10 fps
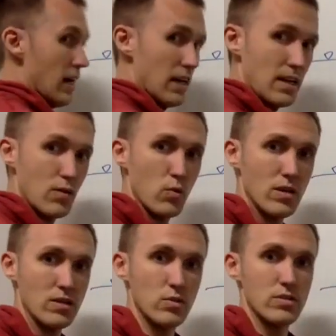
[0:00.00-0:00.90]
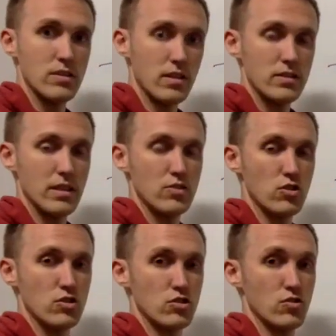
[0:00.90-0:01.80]
And what I'll do here is I'll
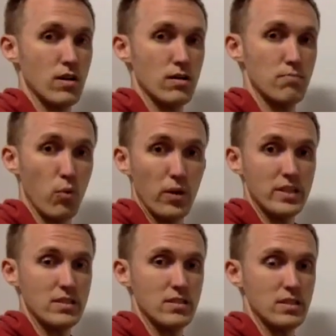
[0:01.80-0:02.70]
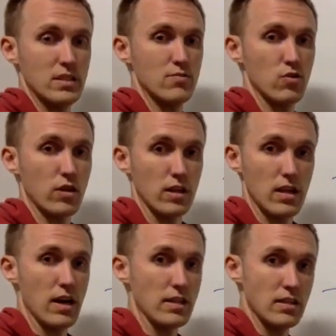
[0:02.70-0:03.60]
just draw points instead of drawing
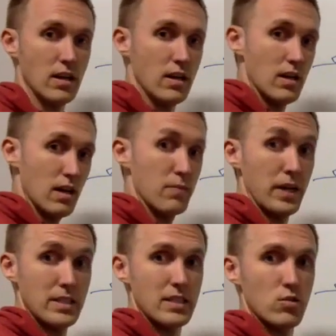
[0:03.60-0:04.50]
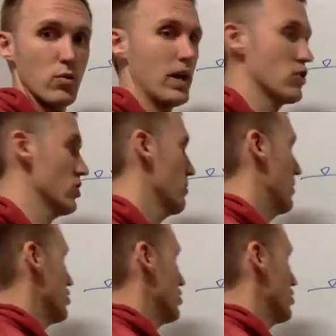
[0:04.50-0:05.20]
a line, because that's what we actually